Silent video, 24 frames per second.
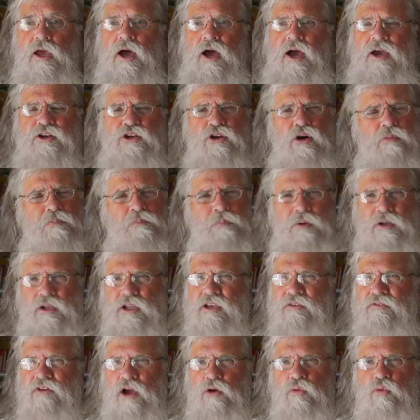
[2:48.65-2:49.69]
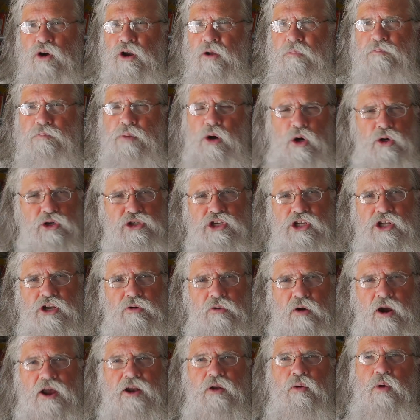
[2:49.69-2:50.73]
I don't believe I would have posted it
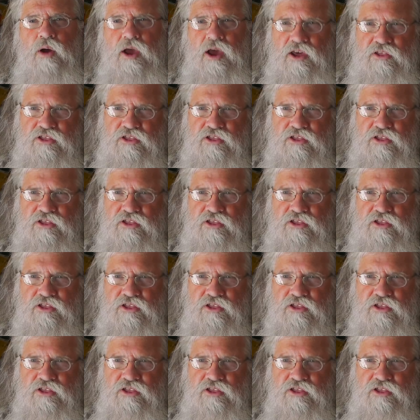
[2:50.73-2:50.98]
right away.